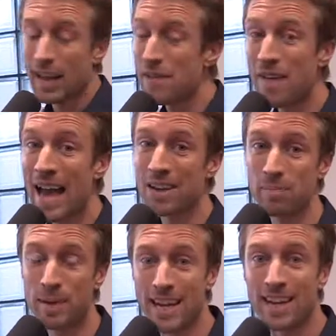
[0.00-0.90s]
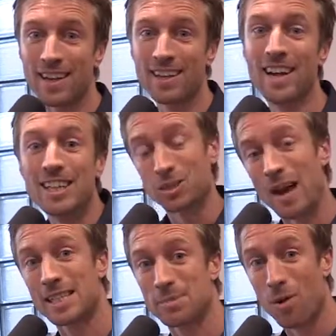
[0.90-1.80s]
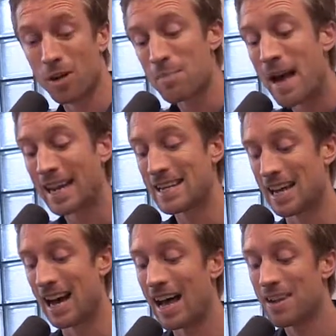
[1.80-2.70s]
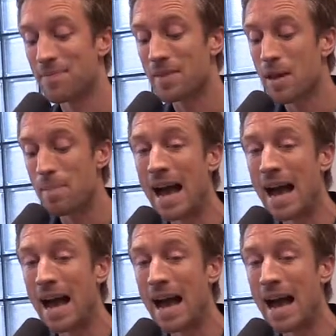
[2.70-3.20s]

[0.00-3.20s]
if I could be transported back in time,